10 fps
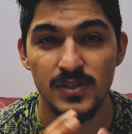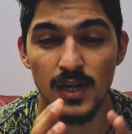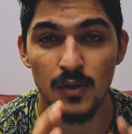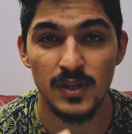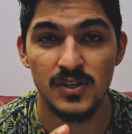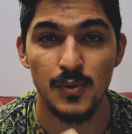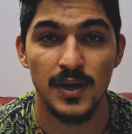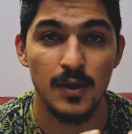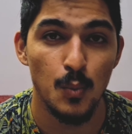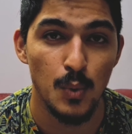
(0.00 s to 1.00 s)
now that you
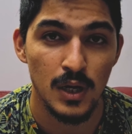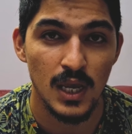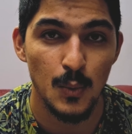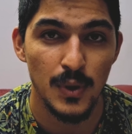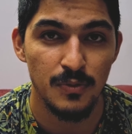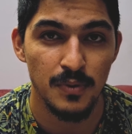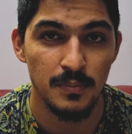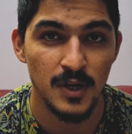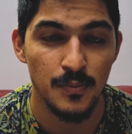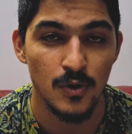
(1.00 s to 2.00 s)
are working with
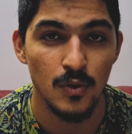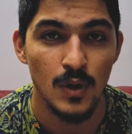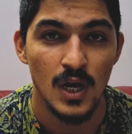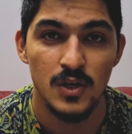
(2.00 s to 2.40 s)
Premiere Pro,